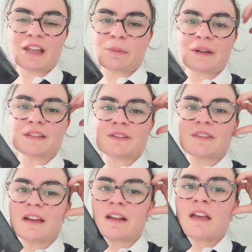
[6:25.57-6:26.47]
any updates
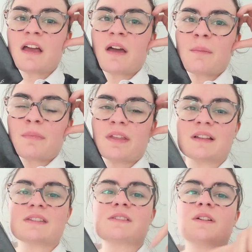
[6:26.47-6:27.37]
on that. But I
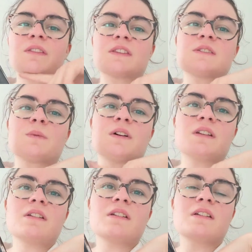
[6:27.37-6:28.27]
did start this
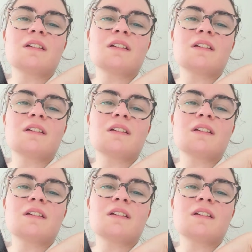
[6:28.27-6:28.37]
one.